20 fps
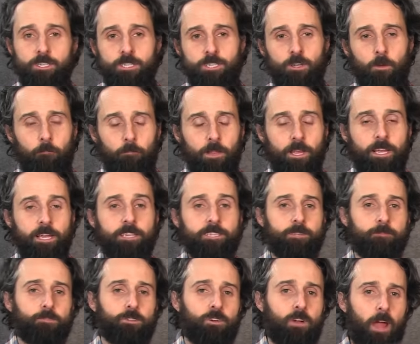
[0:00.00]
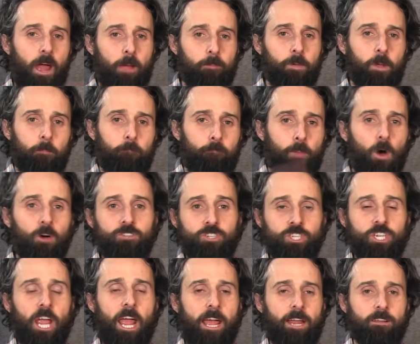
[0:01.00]
so please subscribe to both
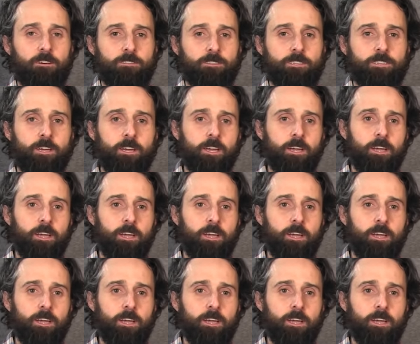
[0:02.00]
channels.